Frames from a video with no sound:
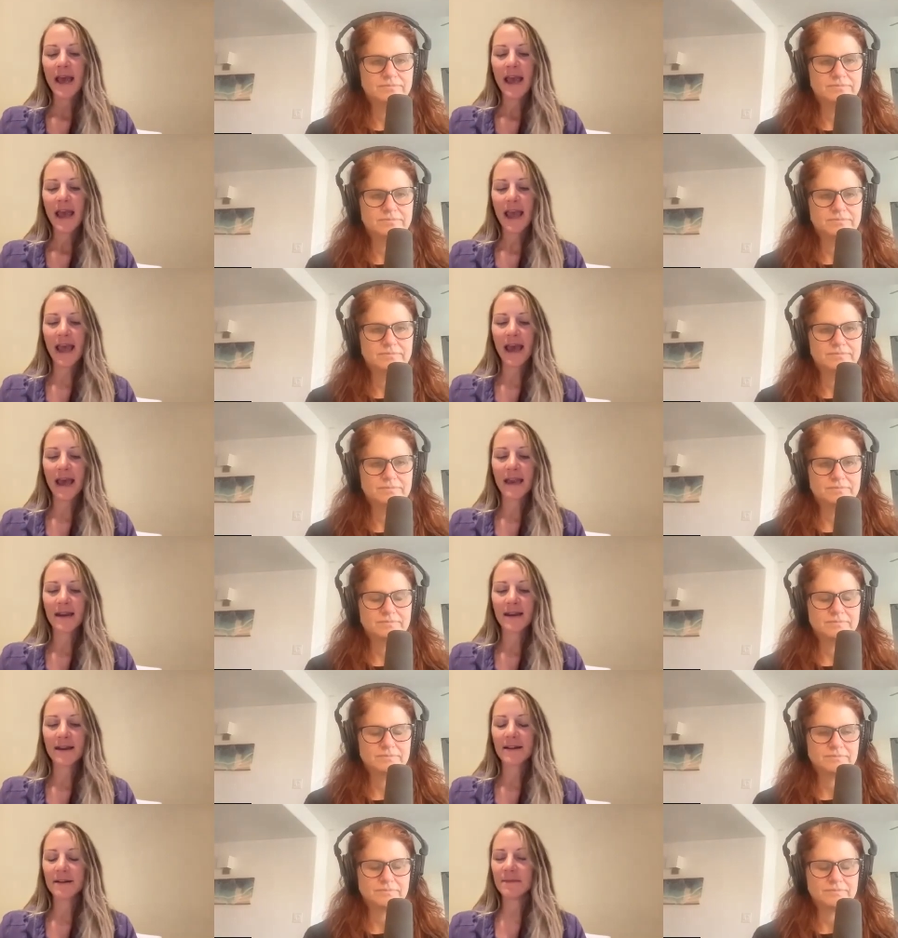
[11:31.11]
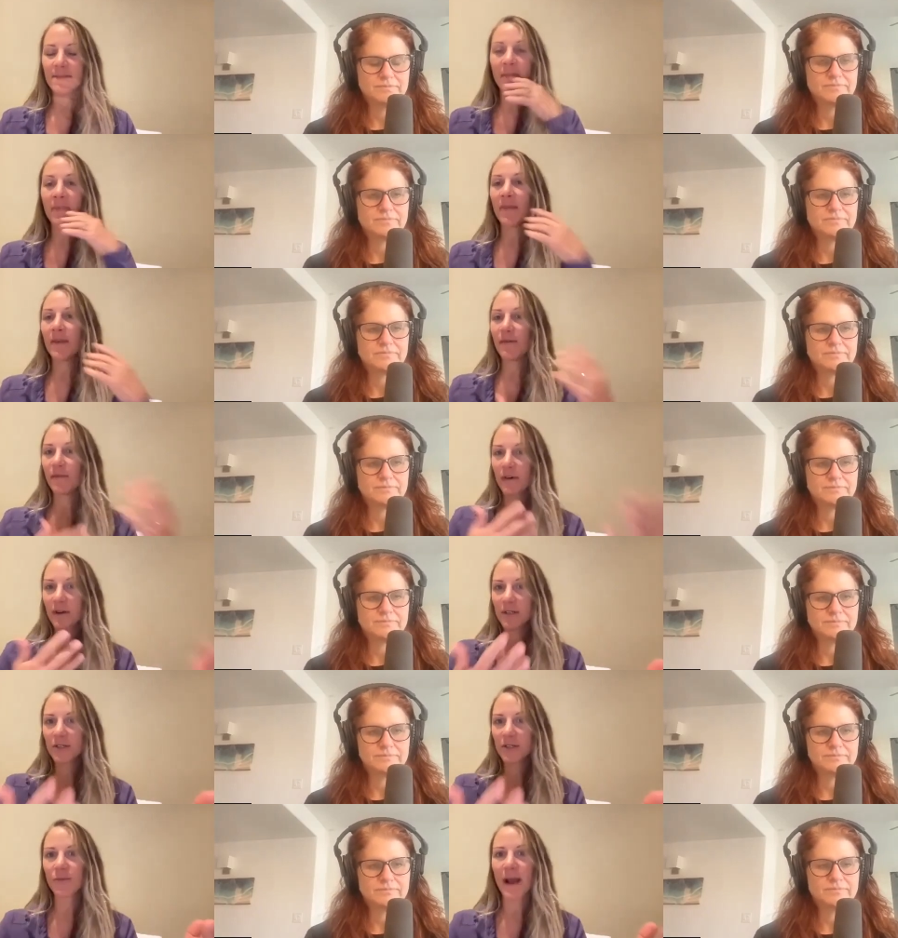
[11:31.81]
Speaker 1: And in the
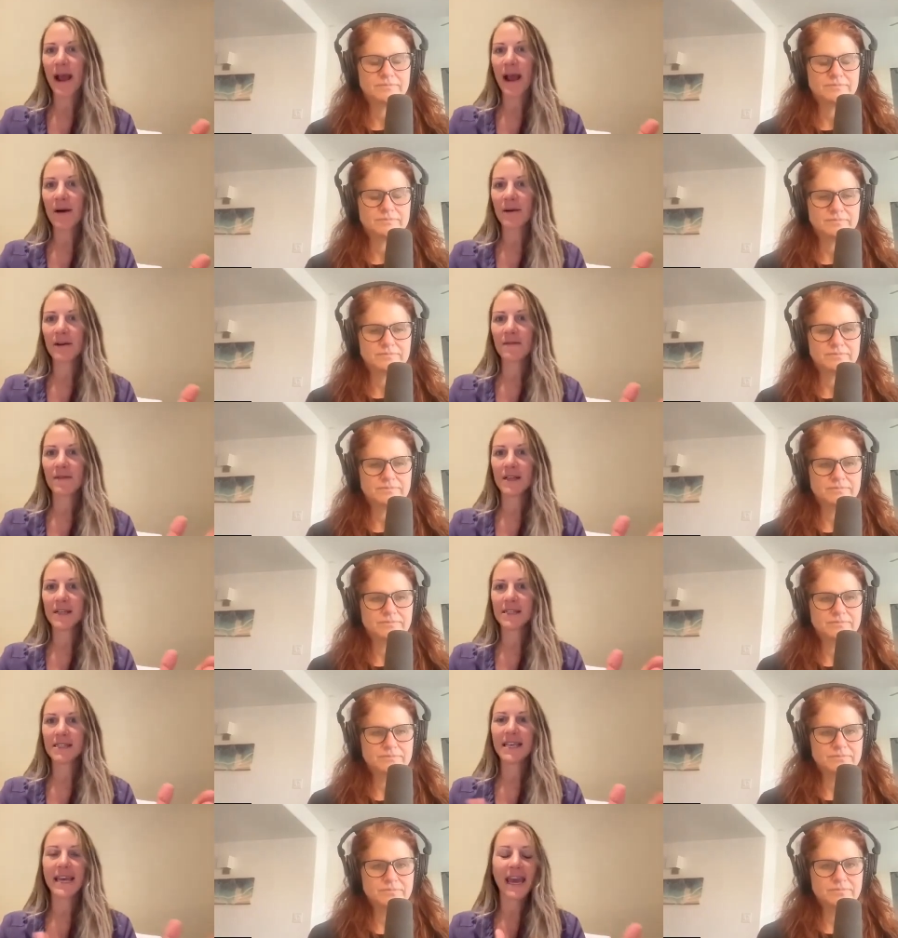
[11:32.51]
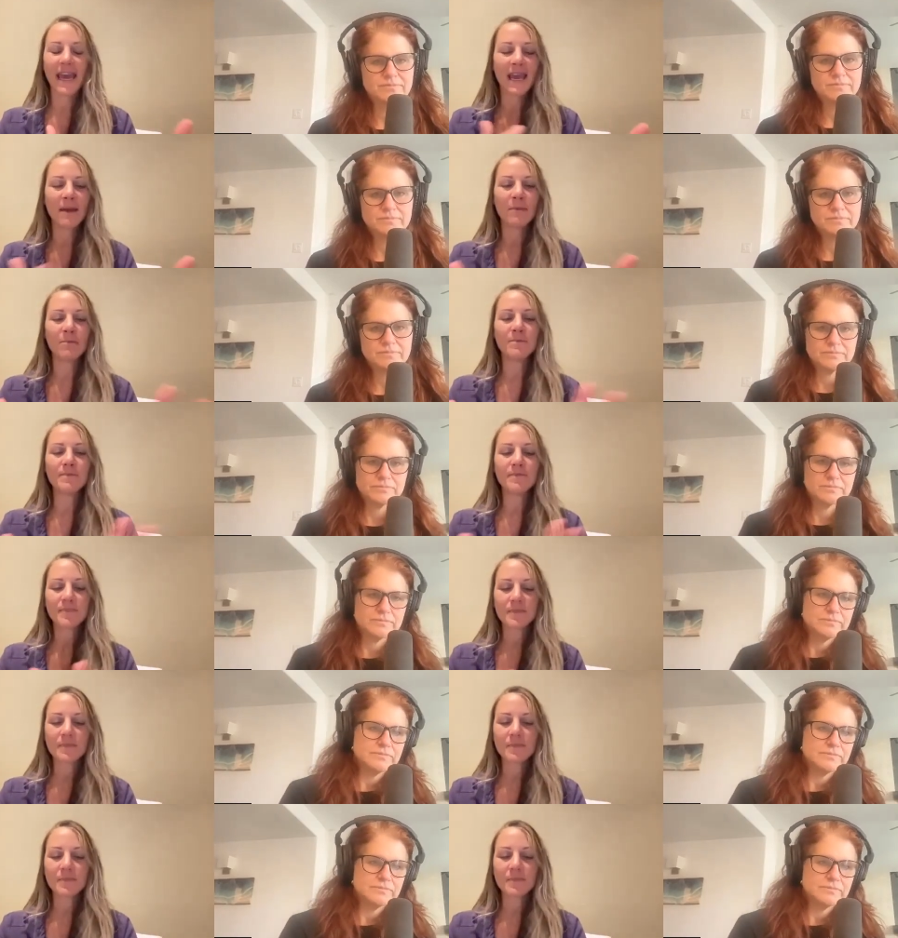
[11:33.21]
first round of this game,